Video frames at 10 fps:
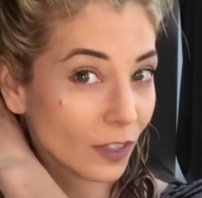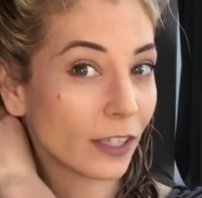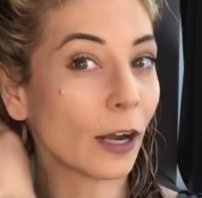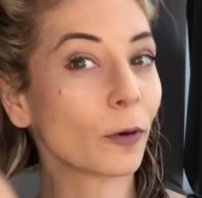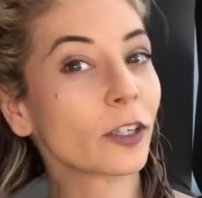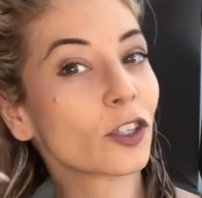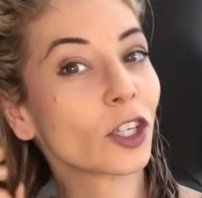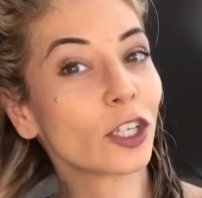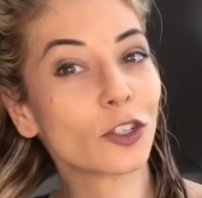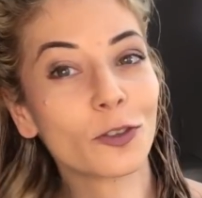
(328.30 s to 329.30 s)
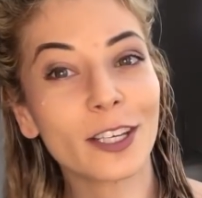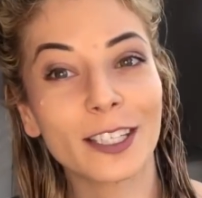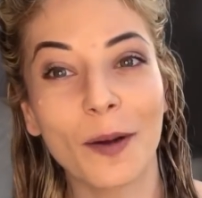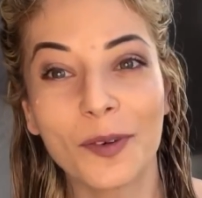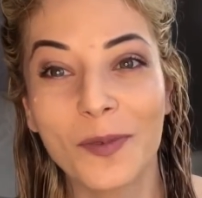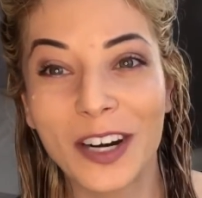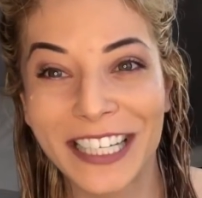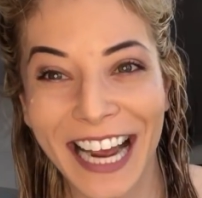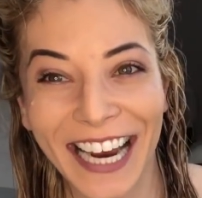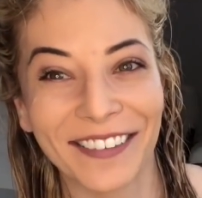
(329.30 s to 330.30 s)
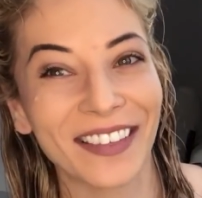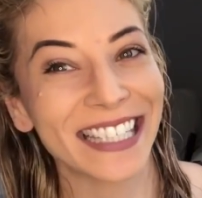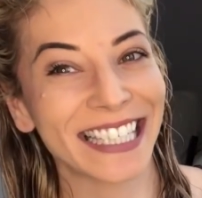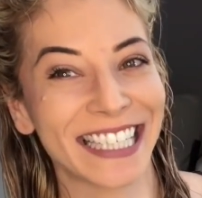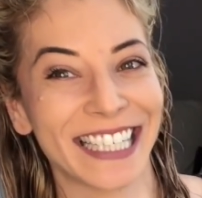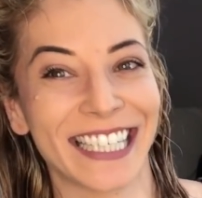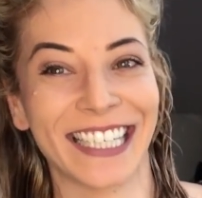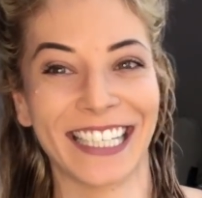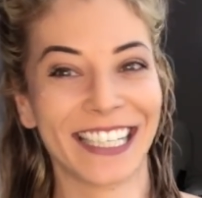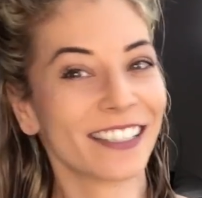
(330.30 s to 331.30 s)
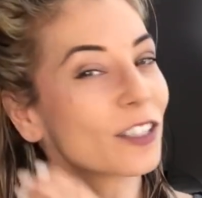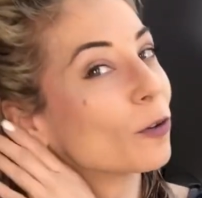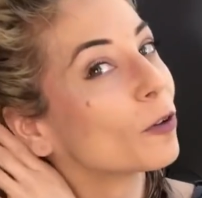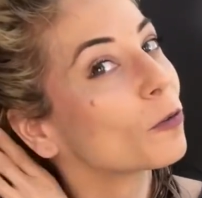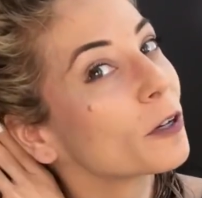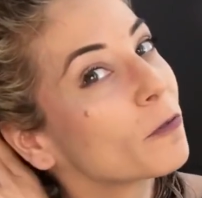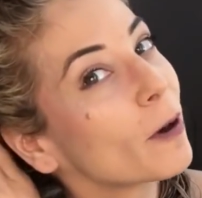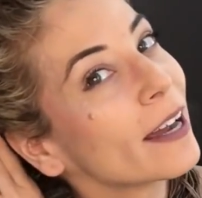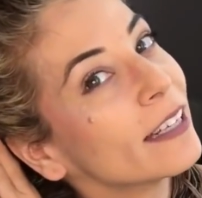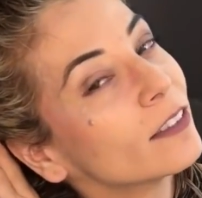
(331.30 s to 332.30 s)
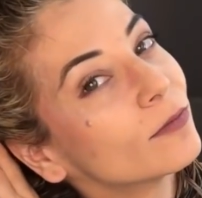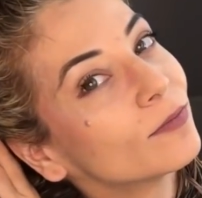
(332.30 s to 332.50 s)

And now we're just gonna do this a couple more times. So we'll re-wet.